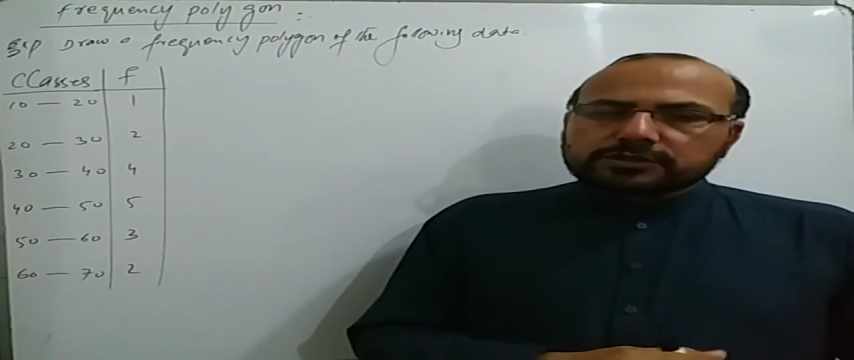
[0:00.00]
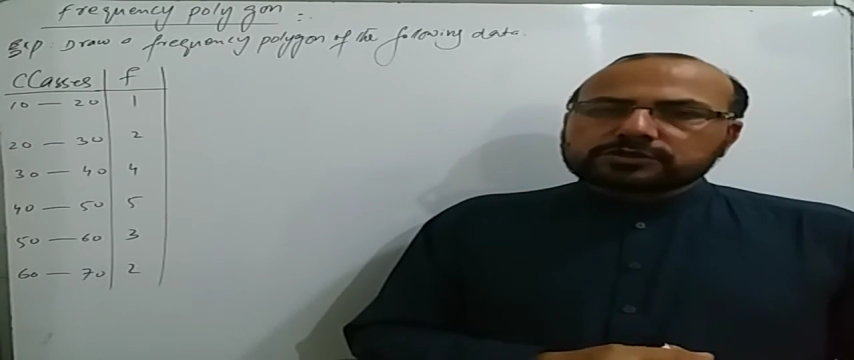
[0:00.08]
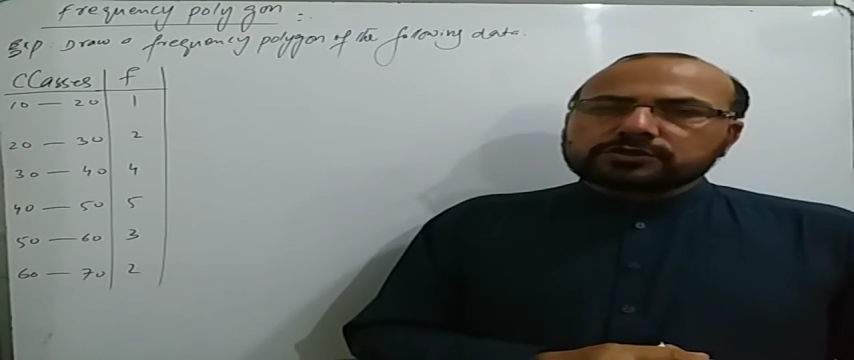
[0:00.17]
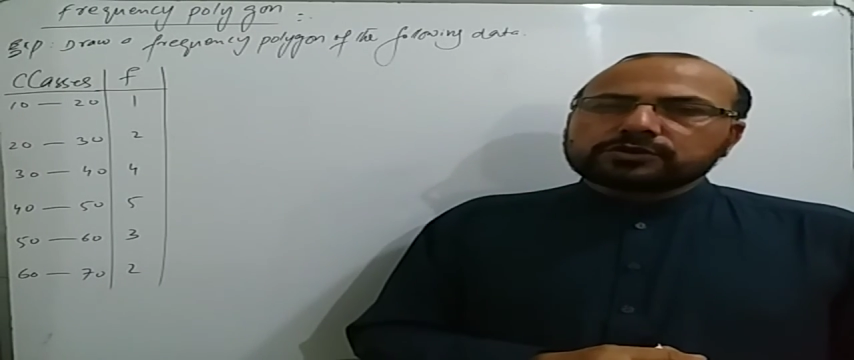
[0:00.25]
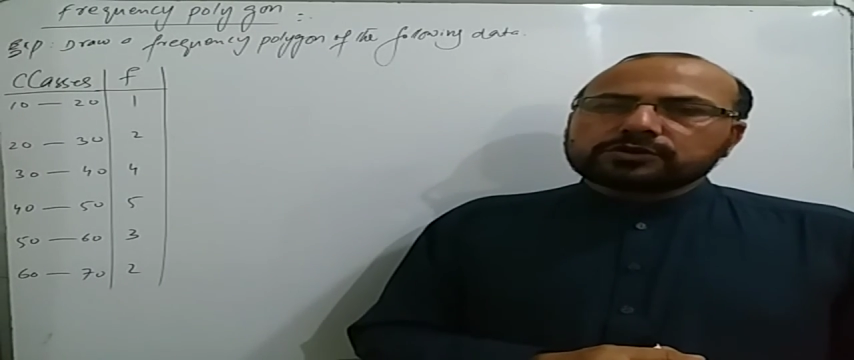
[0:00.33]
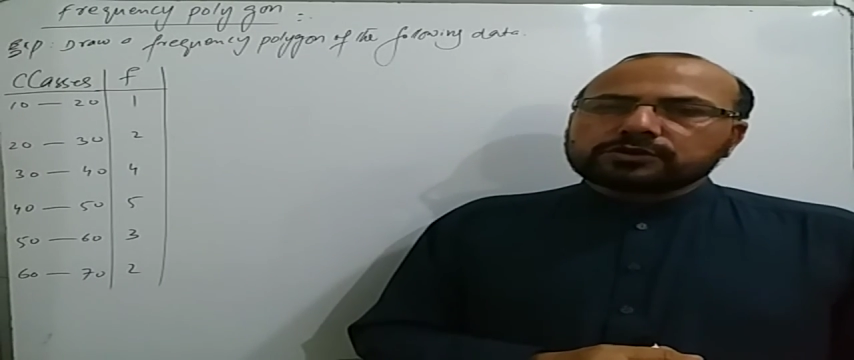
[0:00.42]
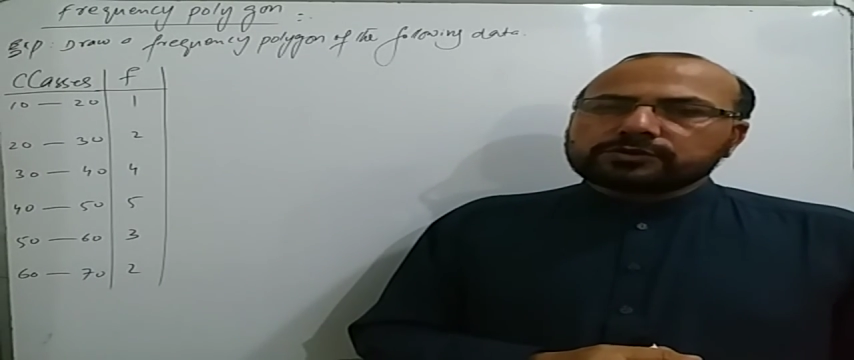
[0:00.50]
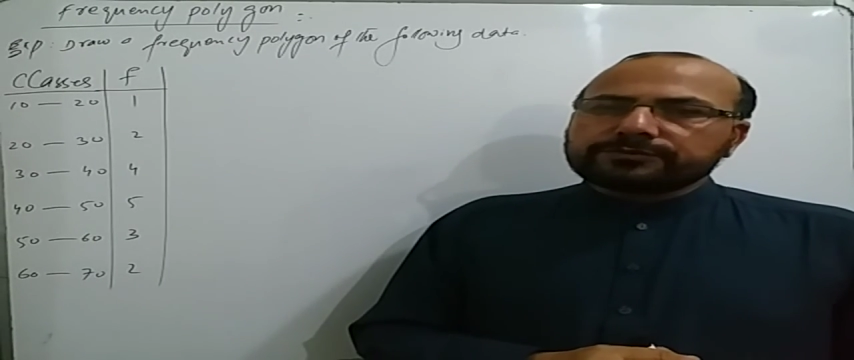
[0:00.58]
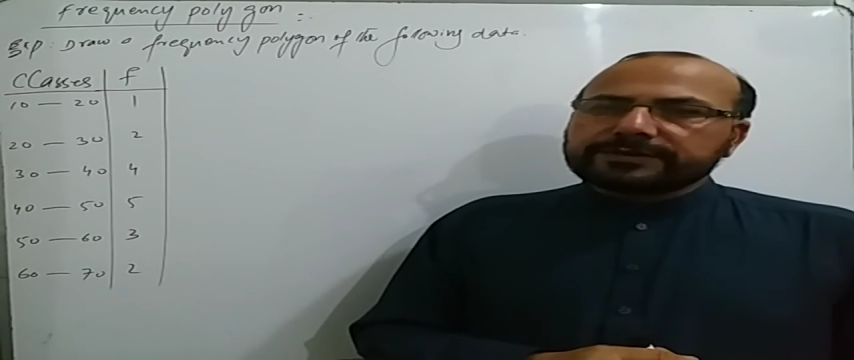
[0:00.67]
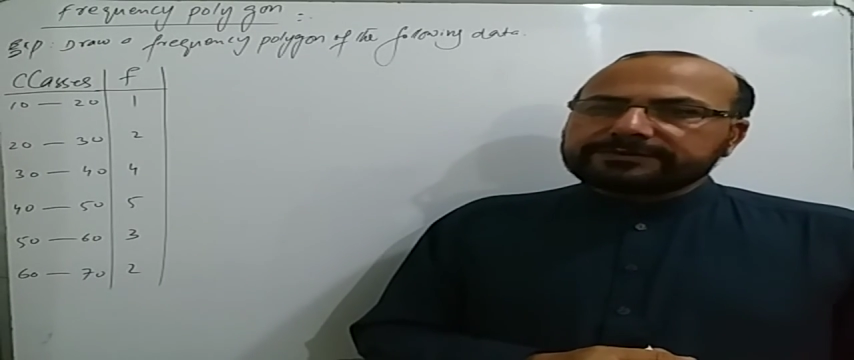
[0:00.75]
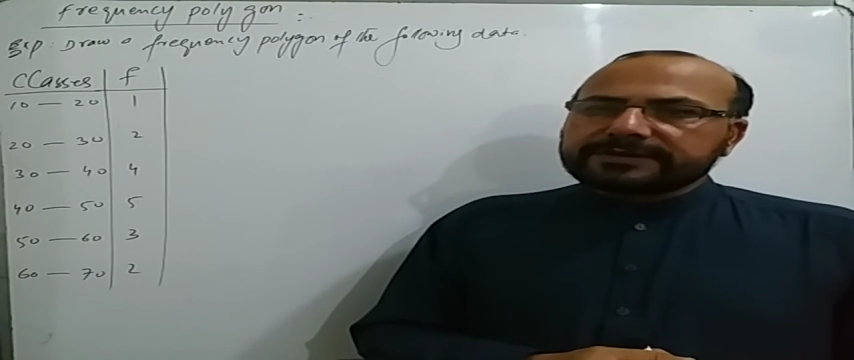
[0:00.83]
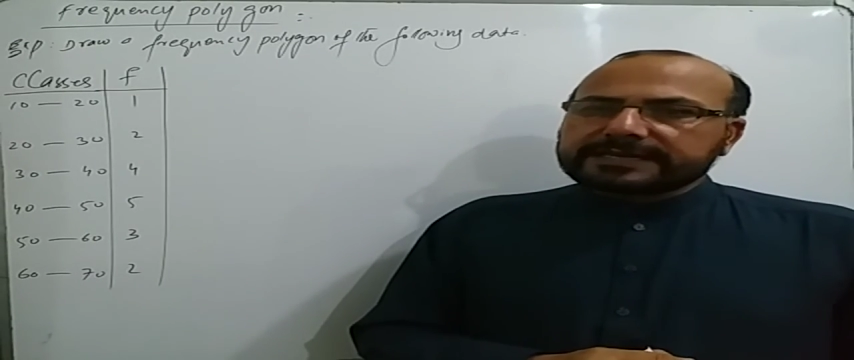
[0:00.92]
so
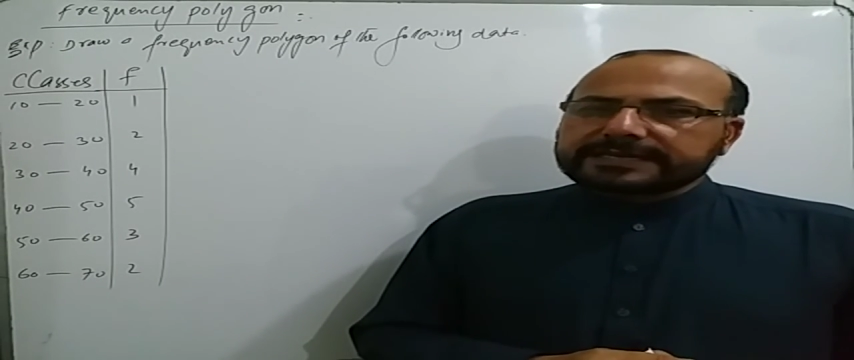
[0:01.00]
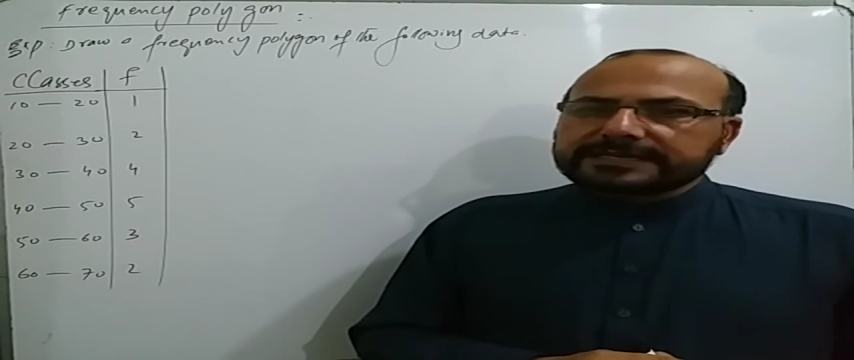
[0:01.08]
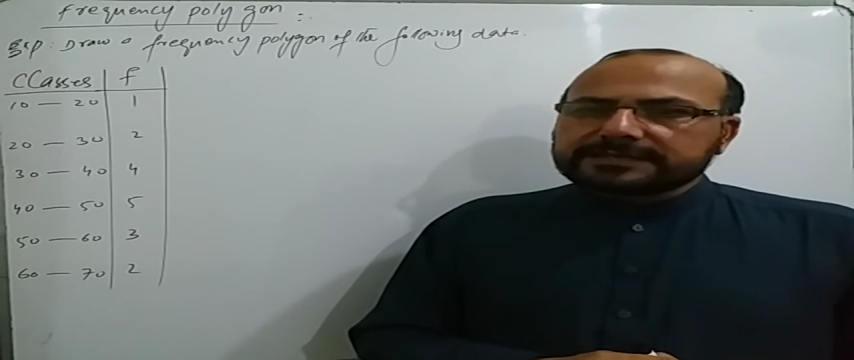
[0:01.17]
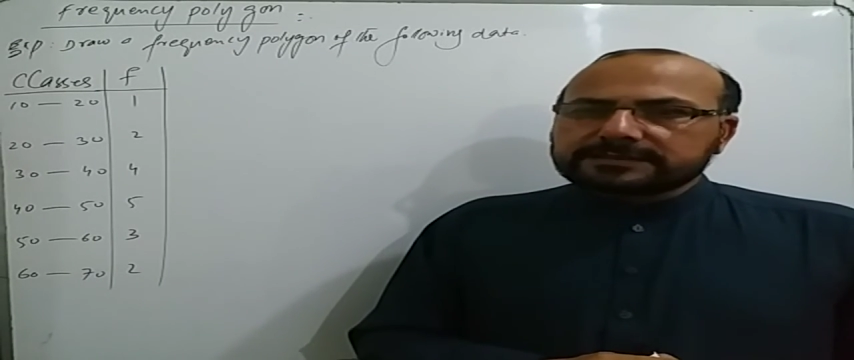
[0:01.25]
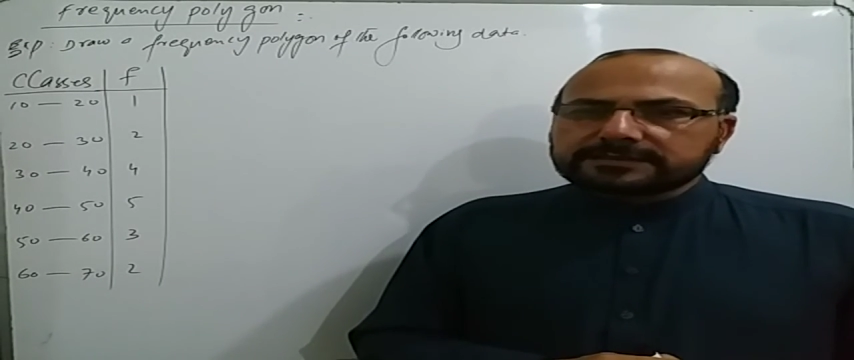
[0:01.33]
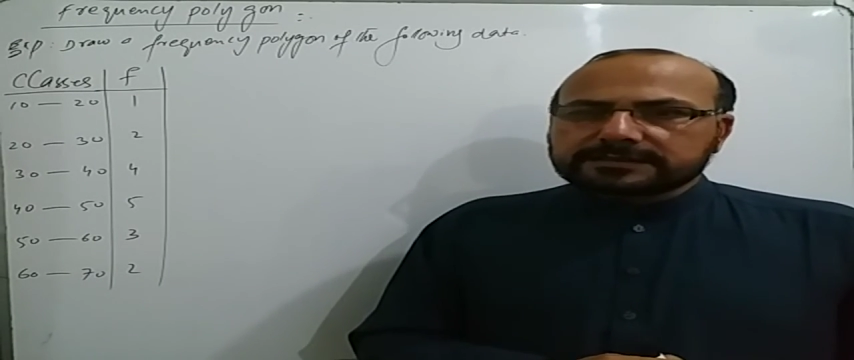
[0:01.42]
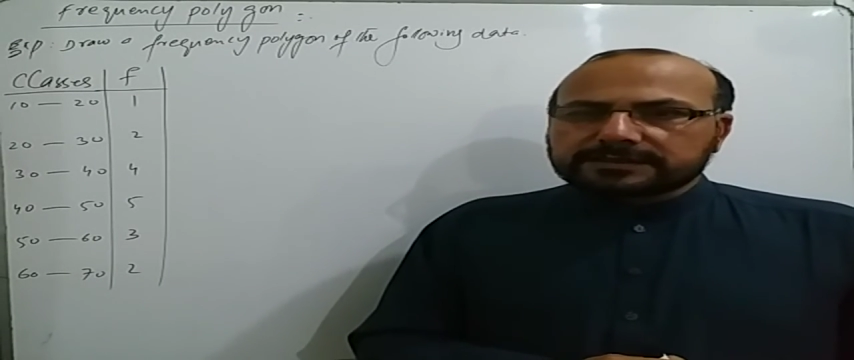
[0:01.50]
we will get